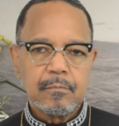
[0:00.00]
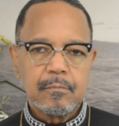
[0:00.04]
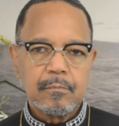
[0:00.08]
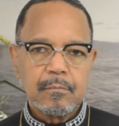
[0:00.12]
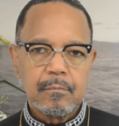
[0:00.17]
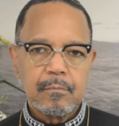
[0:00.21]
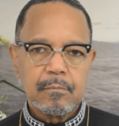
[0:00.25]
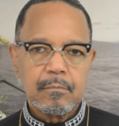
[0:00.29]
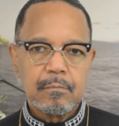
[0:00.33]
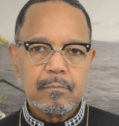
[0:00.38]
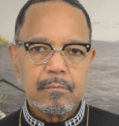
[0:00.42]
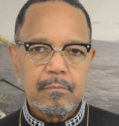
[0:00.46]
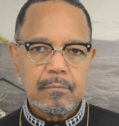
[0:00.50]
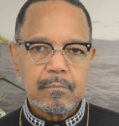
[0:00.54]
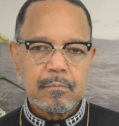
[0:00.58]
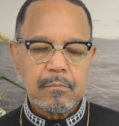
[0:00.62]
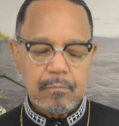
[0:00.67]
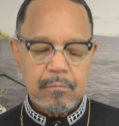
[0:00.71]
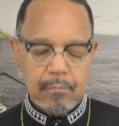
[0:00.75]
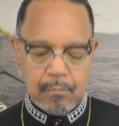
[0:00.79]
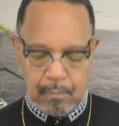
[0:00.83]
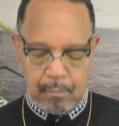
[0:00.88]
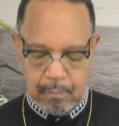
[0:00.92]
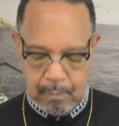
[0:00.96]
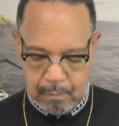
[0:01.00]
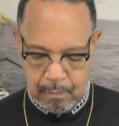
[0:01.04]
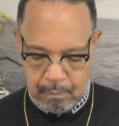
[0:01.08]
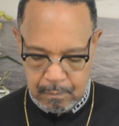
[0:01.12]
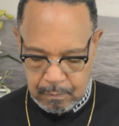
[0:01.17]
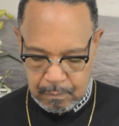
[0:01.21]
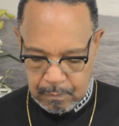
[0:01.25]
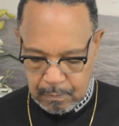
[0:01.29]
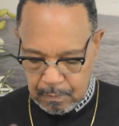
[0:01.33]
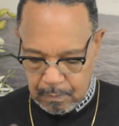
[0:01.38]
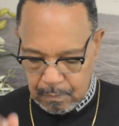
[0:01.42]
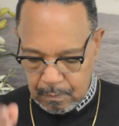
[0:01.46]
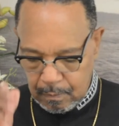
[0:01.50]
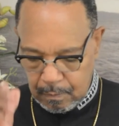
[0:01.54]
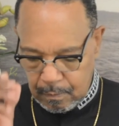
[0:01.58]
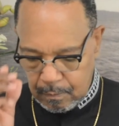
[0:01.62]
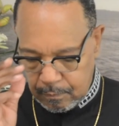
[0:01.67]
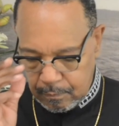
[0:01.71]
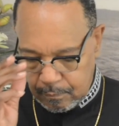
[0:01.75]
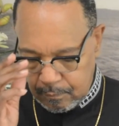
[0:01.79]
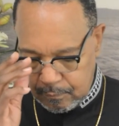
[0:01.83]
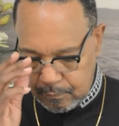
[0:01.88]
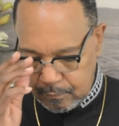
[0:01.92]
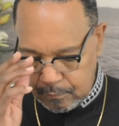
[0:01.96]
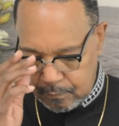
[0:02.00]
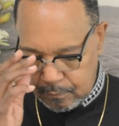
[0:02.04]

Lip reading: No one is speaking in this clip.